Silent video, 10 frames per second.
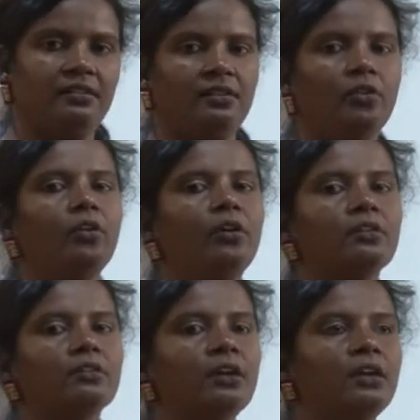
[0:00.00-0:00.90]

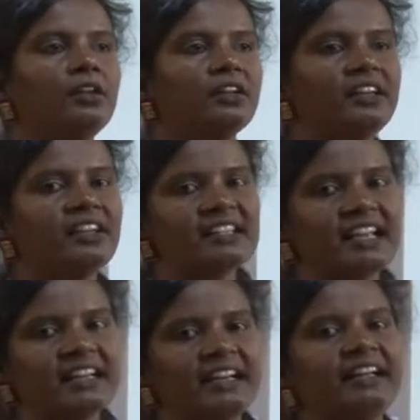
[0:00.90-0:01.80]
or
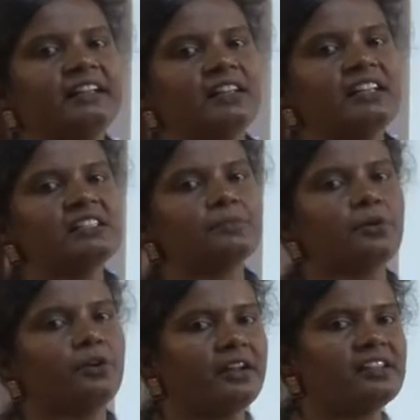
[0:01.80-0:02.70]
recycling these
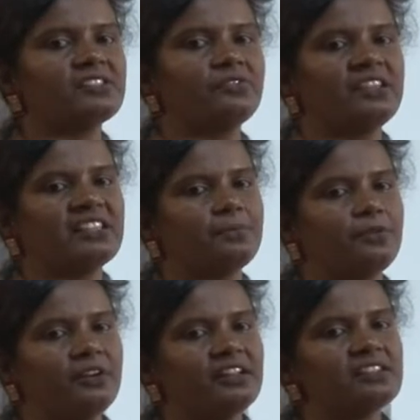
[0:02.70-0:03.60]
products, waste
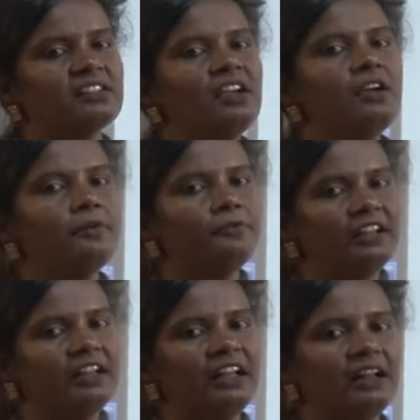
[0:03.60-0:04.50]
products
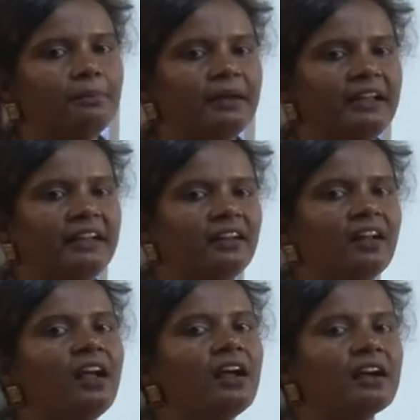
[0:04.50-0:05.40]
will help in
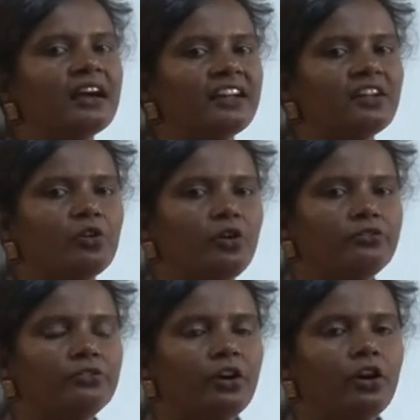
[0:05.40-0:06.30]
cutting
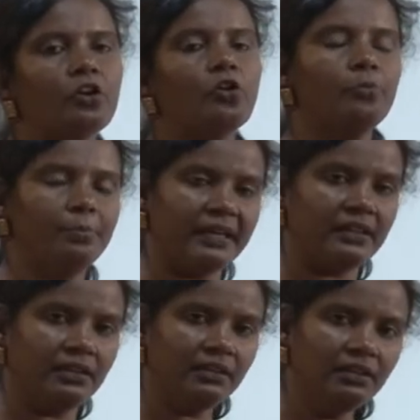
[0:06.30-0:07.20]
off or coping
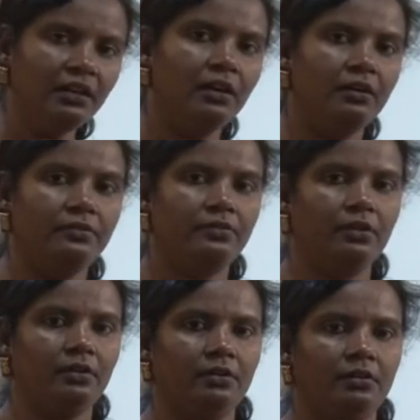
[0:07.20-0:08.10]
the
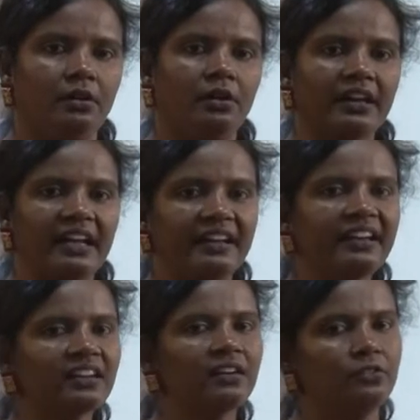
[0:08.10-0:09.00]
uh,
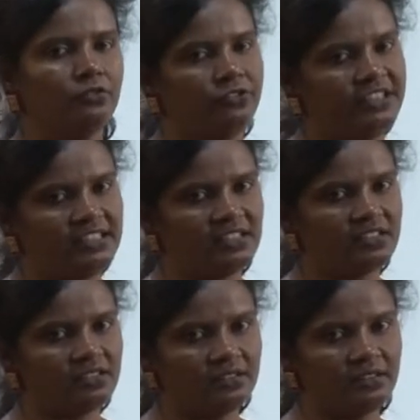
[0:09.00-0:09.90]
organic waste.